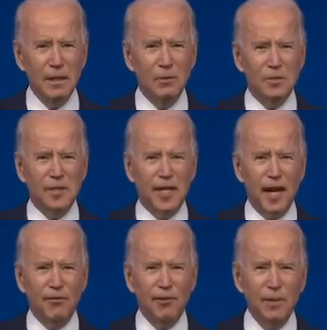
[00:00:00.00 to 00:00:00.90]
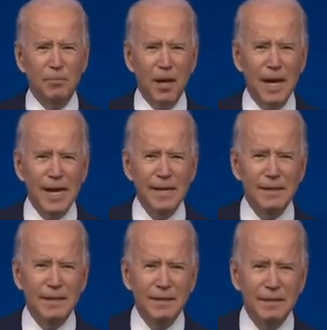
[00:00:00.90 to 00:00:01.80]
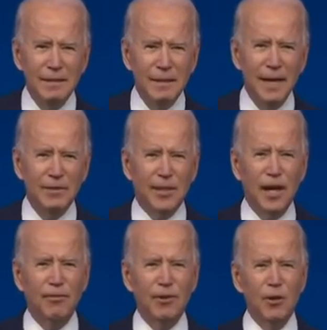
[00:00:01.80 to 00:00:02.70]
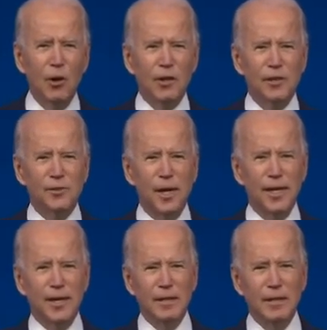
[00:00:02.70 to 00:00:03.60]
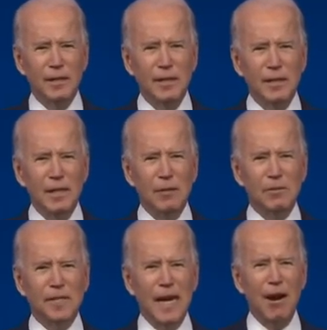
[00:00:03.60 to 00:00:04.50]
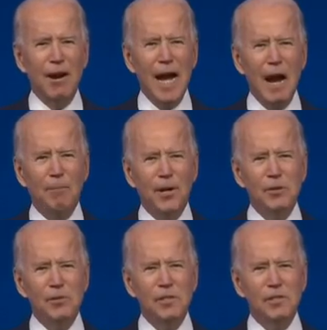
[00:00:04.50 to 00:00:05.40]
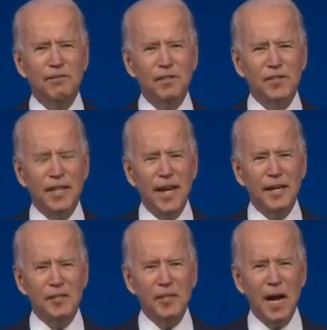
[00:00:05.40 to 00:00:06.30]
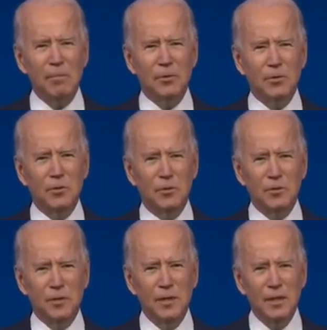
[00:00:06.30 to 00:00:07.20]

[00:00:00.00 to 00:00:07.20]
It was carefully planned and carefully orchestrated. It was carried out by using sophisticated cyber tools.